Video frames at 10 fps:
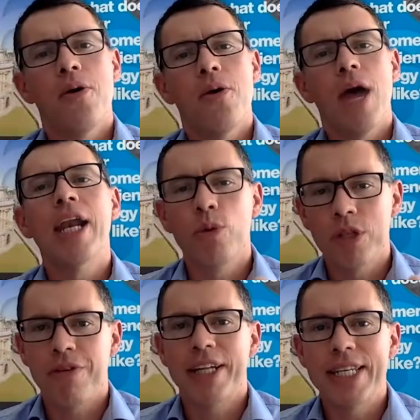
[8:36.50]
And it was a
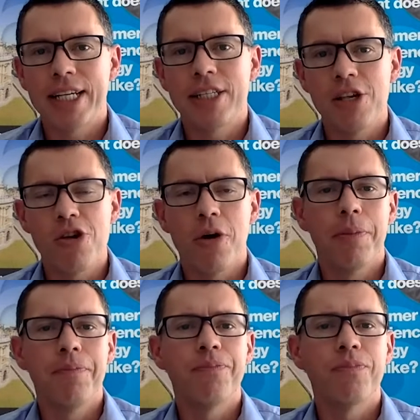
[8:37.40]
fantastic job.
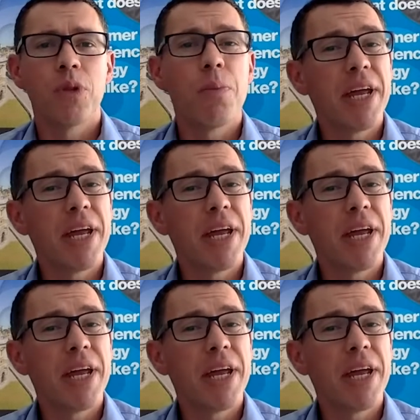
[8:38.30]
But